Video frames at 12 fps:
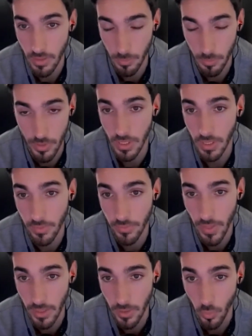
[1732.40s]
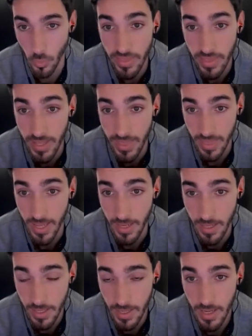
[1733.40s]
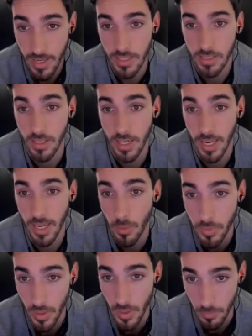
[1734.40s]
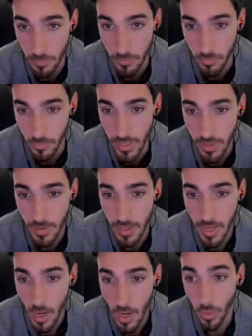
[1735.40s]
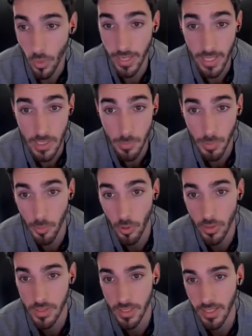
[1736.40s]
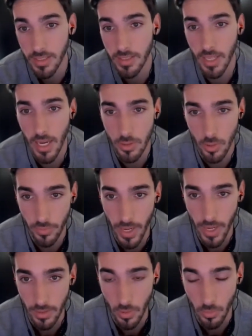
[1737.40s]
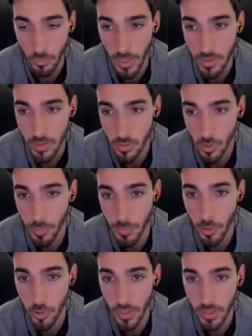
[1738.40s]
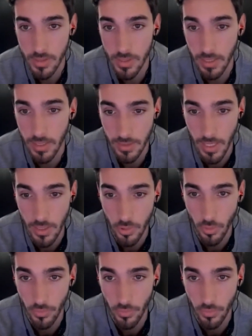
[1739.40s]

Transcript: perceived value, what they think is going to help them, right? What gets people to stay is the actual value, right? So people try to sell the actual